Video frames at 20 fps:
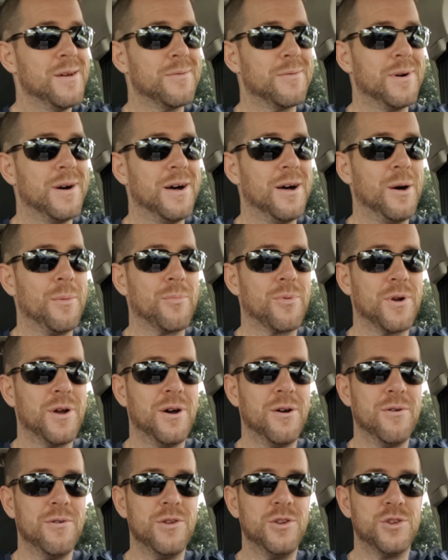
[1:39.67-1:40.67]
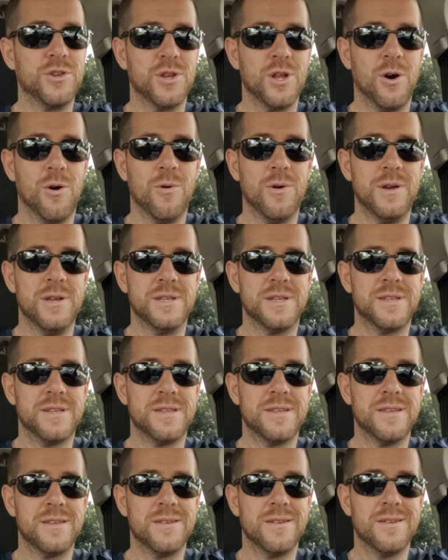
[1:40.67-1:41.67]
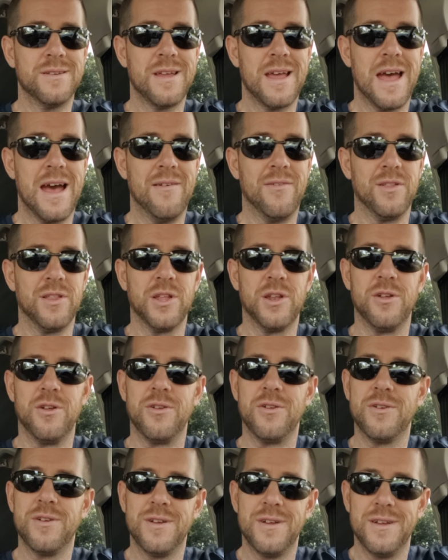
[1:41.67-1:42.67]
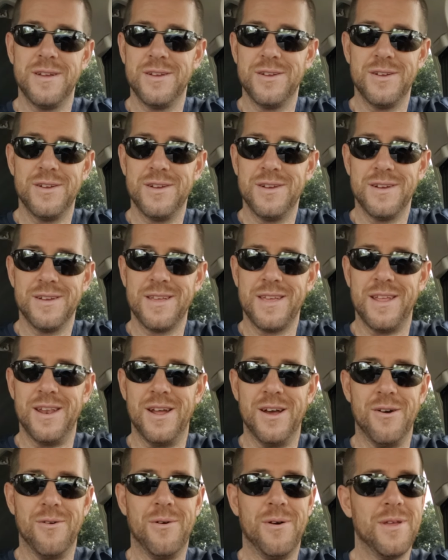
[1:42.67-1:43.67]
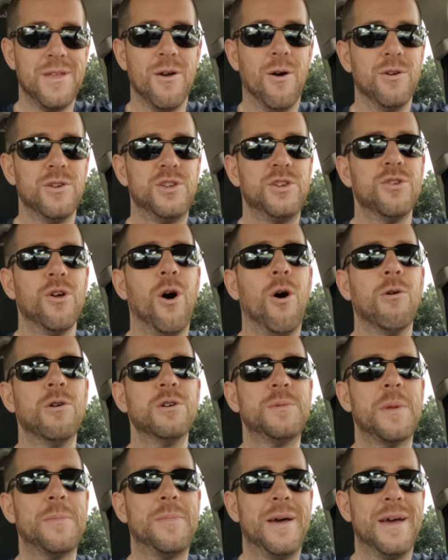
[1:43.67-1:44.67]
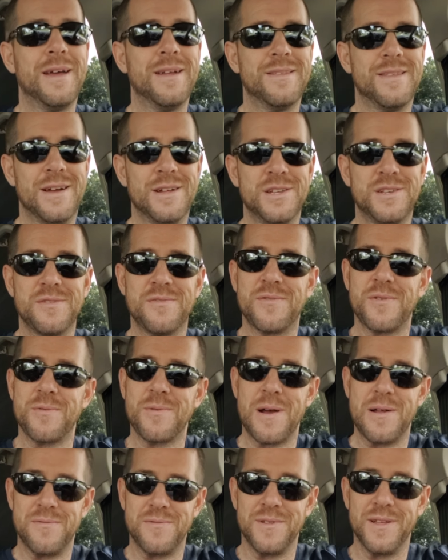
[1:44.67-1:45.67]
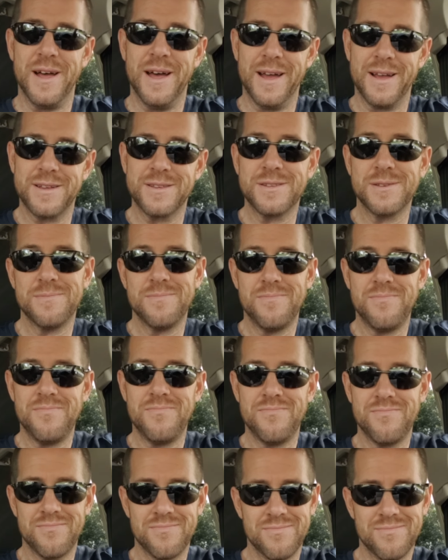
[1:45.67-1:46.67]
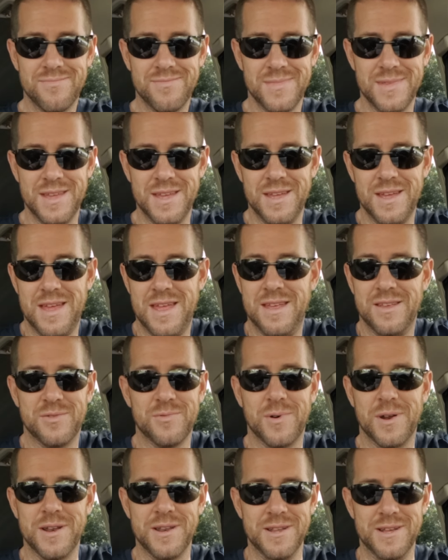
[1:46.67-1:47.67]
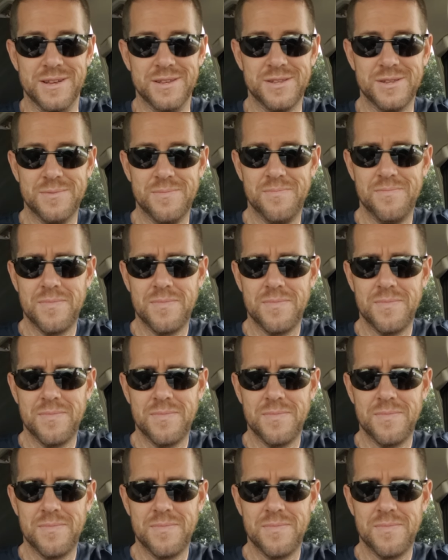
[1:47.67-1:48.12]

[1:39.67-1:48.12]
Well, bro, you should always have a little... You know, you should always be paying attention for red flags. It is what it is.